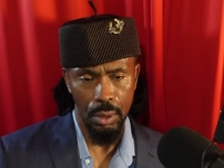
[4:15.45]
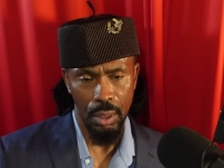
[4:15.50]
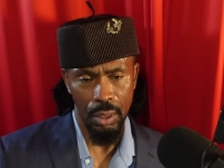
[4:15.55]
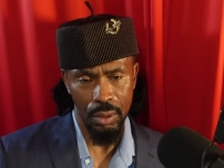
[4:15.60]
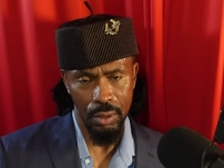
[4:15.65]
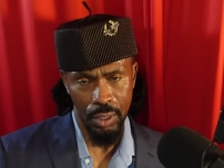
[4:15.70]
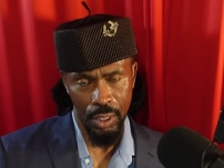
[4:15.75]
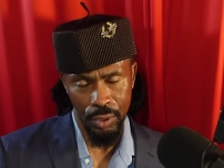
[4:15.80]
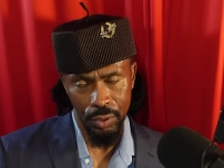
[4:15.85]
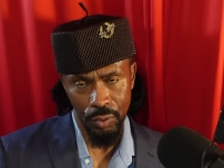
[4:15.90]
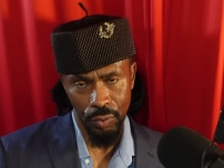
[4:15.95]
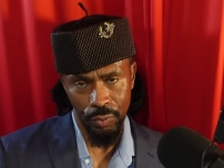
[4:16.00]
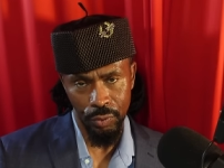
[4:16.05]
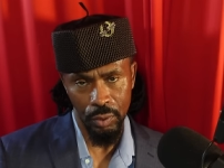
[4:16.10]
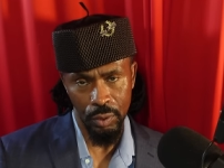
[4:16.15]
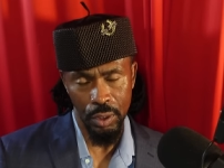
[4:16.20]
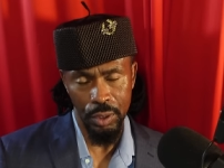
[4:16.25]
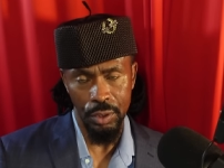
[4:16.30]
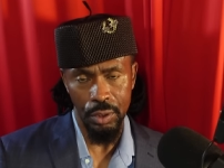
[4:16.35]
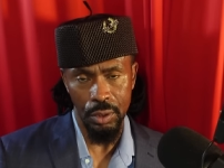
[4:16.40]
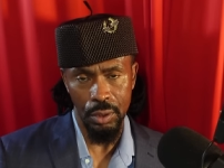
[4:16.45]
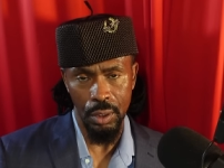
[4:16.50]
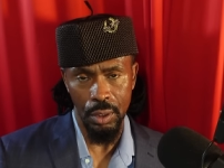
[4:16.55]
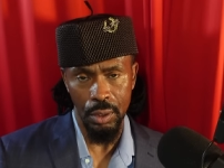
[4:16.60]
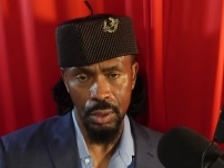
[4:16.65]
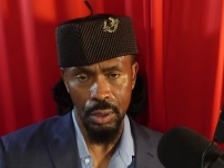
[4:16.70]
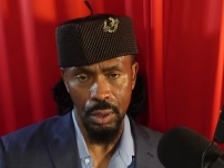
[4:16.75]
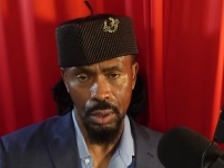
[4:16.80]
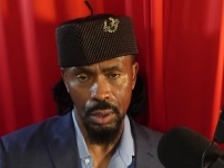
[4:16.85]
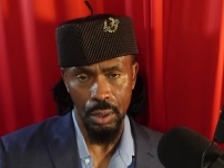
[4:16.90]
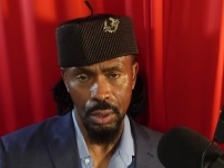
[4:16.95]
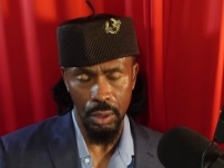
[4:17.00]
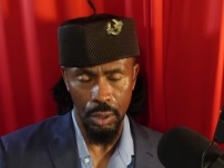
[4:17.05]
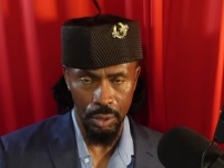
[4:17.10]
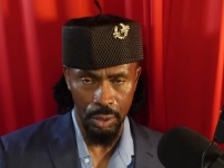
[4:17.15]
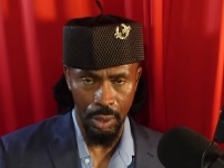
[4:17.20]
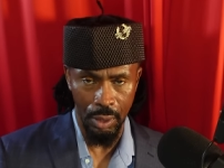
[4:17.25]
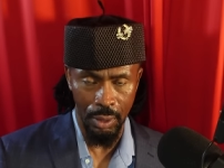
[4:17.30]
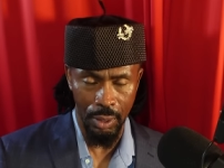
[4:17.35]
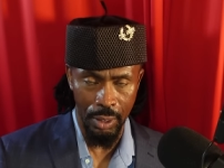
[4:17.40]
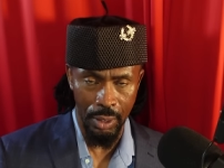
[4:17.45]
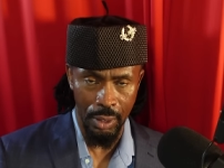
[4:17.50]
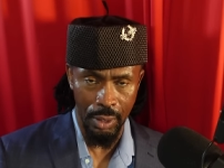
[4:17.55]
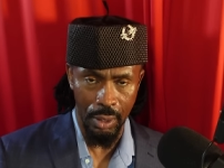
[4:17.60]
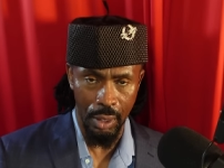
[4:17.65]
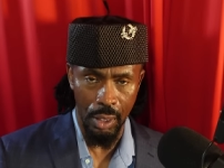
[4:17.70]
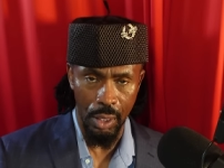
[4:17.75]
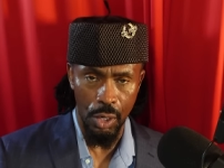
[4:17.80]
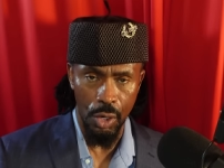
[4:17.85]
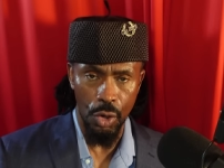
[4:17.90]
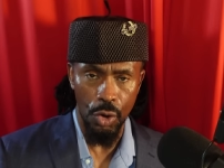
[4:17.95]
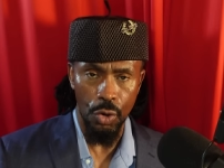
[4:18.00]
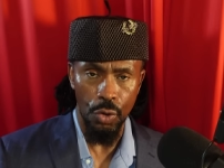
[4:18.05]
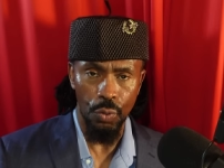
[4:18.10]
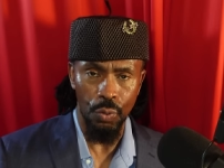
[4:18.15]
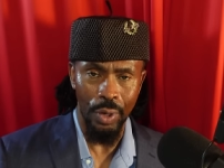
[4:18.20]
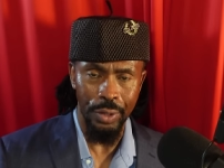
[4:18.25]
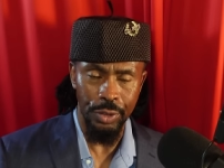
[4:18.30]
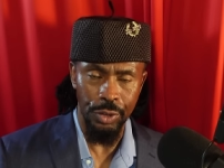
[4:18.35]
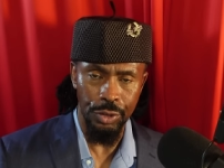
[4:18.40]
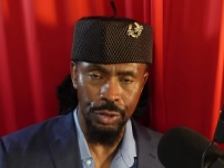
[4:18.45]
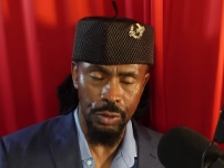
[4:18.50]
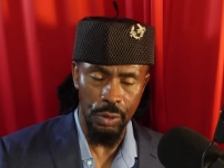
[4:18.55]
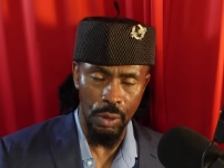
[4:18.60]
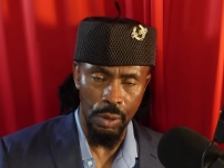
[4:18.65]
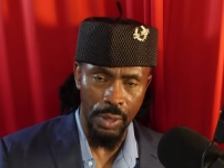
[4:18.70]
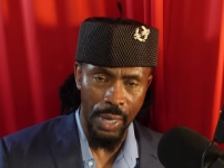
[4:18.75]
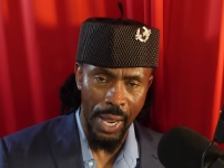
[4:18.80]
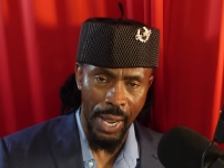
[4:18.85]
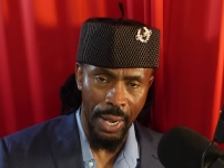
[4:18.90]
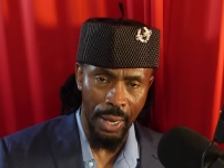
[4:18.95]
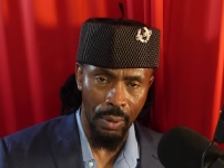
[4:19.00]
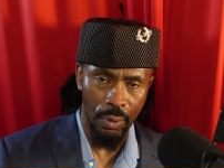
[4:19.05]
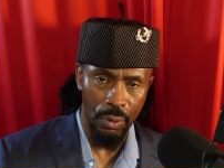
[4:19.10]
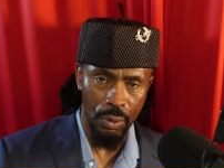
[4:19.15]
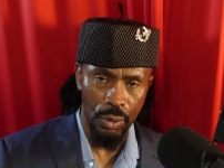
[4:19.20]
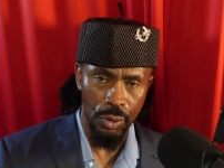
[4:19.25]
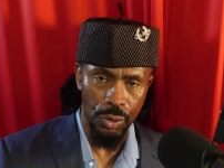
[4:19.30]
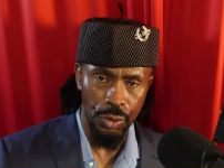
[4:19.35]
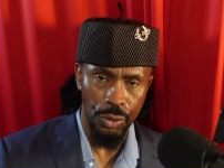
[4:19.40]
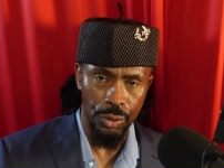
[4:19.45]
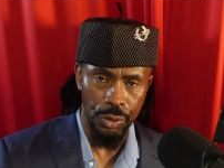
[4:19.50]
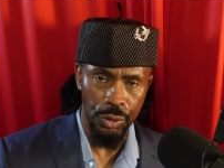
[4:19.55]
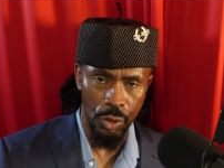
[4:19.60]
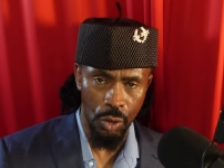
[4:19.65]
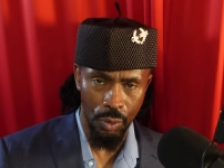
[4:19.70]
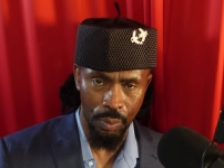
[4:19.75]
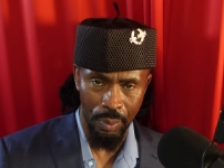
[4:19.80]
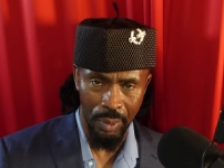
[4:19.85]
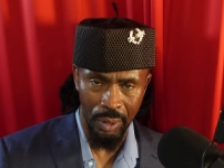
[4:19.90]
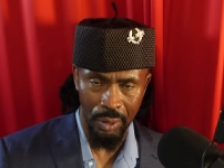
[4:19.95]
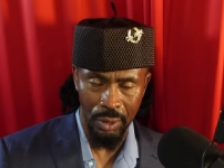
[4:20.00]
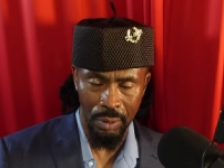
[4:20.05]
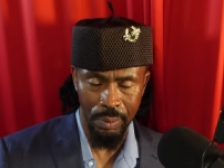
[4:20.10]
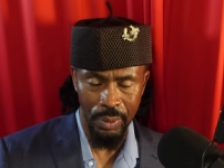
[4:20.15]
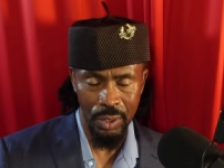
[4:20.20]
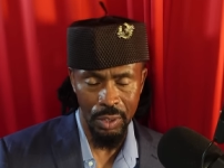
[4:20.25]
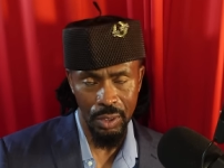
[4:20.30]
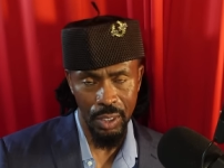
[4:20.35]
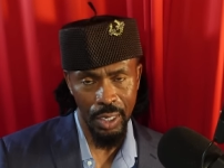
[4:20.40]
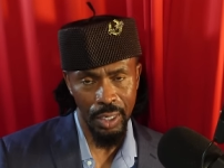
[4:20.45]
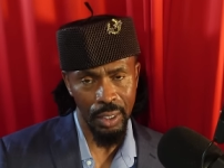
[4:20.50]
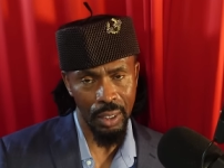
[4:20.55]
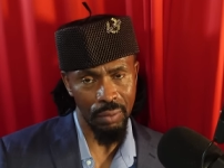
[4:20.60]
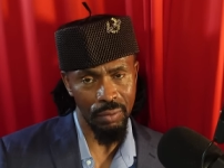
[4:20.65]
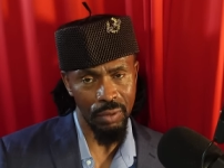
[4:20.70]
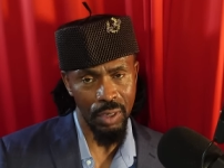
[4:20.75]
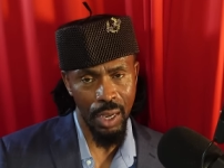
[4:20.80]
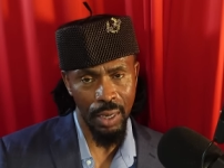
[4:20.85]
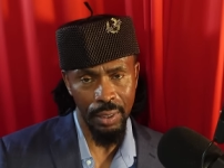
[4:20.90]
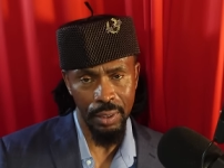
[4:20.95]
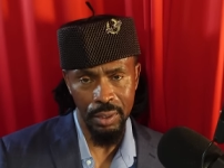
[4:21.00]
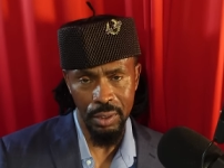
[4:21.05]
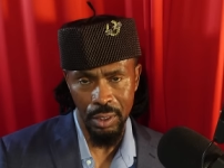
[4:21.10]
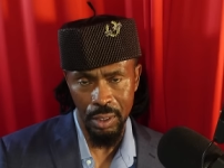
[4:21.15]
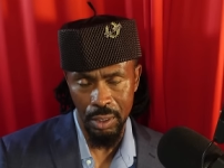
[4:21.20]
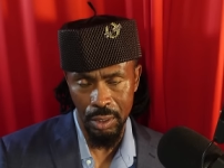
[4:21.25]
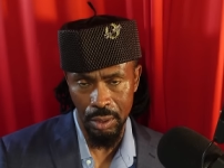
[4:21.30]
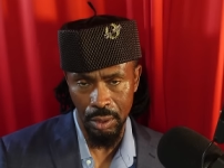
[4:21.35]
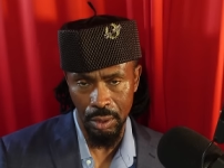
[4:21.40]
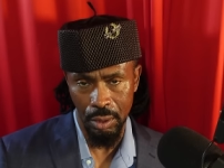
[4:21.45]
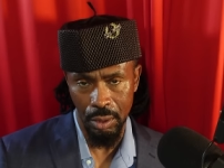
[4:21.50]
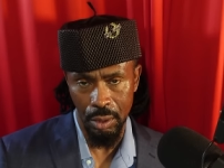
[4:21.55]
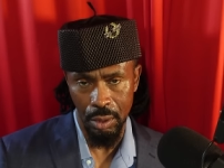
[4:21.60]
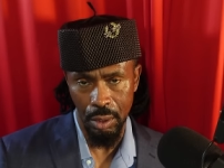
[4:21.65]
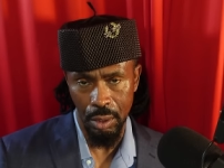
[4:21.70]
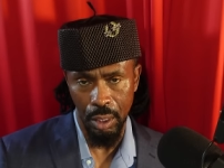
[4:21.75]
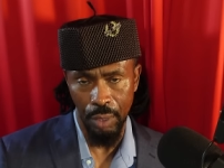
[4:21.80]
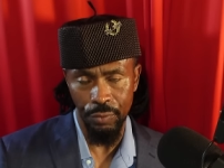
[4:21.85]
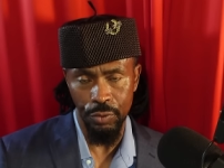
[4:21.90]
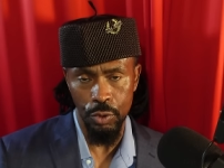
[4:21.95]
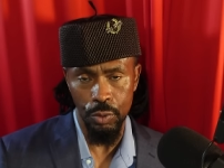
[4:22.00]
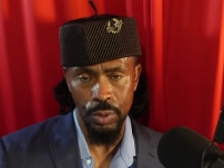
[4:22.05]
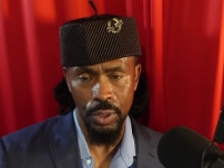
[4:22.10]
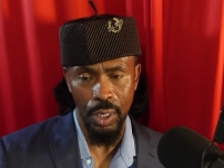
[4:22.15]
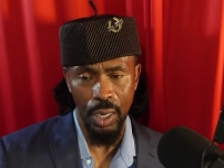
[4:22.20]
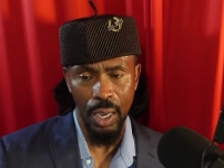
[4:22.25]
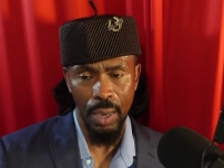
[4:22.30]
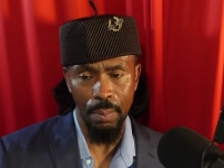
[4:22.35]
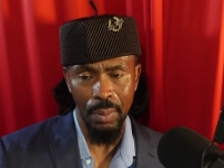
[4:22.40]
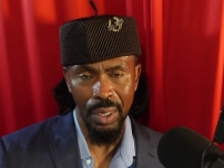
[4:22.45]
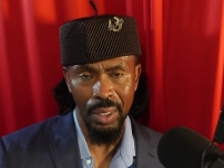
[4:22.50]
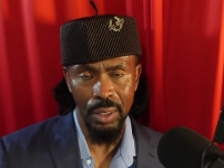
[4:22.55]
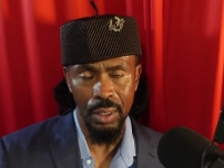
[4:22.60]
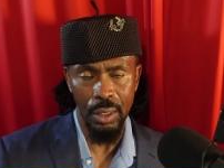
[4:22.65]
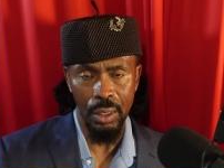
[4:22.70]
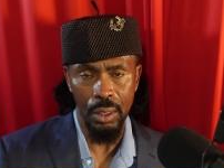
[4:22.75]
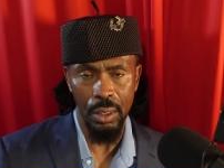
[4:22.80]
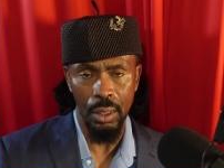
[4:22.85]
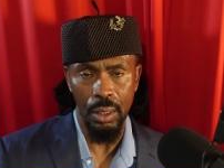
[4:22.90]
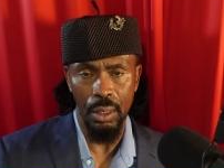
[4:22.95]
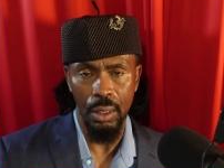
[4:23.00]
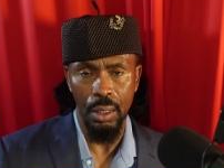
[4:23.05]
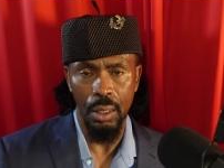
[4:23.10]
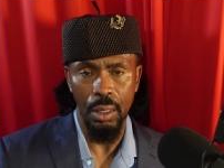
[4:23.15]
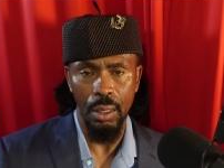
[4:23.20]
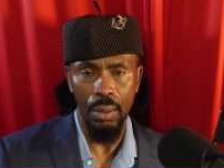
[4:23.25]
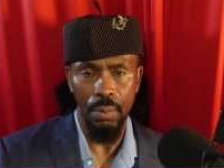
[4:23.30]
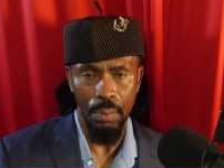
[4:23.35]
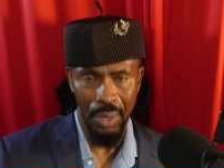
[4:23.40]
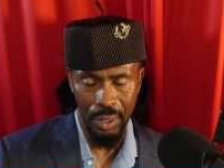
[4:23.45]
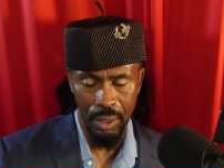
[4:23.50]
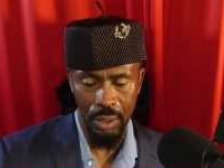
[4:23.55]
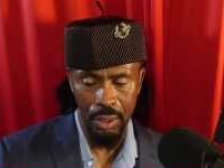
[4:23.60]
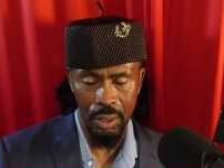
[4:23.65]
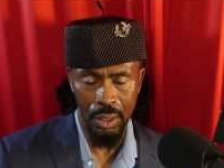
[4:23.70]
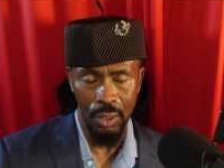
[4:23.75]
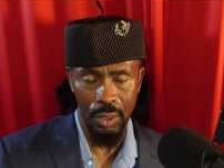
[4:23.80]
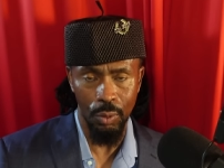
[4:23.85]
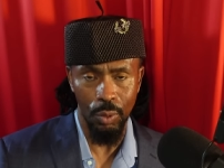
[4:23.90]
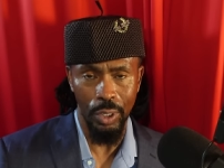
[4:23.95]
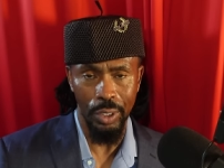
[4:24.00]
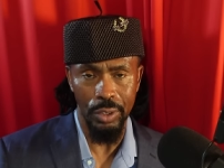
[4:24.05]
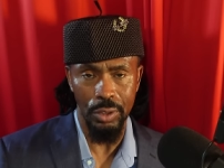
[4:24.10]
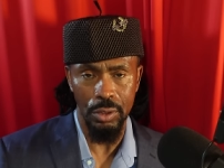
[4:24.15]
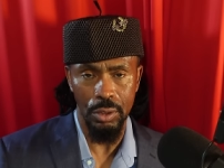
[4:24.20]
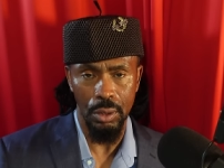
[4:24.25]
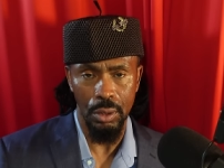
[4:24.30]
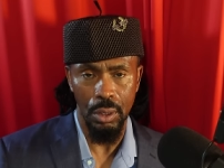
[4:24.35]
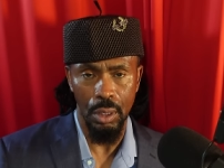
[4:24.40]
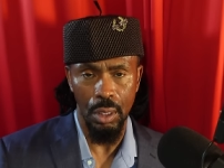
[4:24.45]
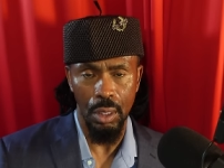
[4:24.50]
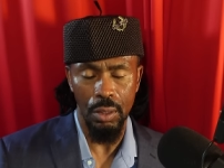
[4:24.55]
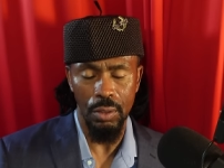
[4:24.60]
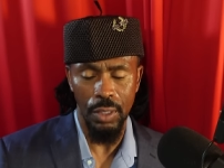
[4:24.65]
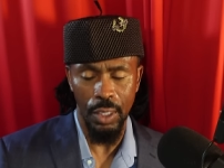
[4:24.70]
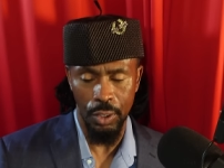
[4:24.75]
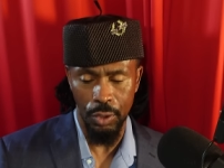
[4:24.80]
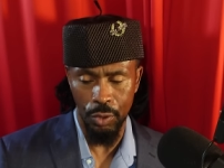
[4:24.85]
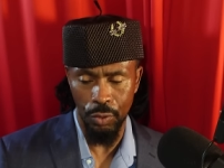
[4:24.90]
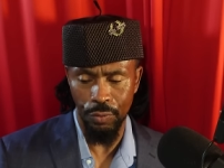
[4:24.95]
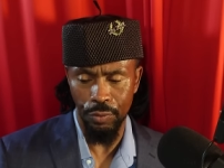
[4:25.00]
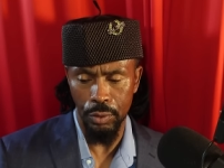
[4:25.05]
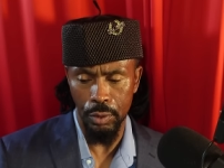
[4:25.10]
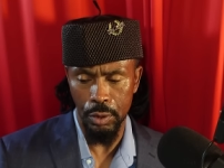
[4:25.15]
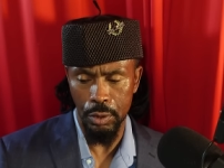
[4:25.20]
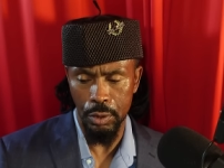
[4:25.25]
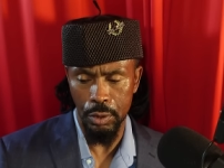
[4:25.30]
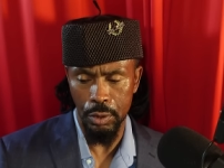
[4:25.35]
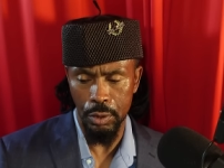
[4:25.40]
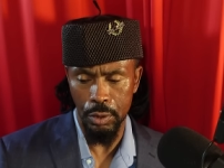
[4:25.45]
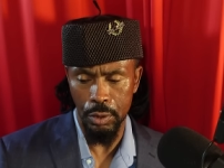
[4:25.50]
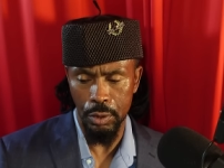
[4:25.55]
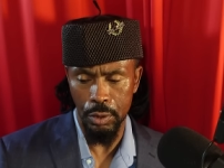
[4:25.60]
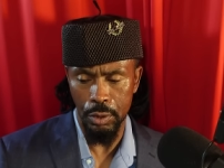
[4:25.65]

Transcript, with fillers: Thank you for listening. Click the link, register now. Don't make the mistake of not attending. If you can't make it, make it anyways. Thank you for listening.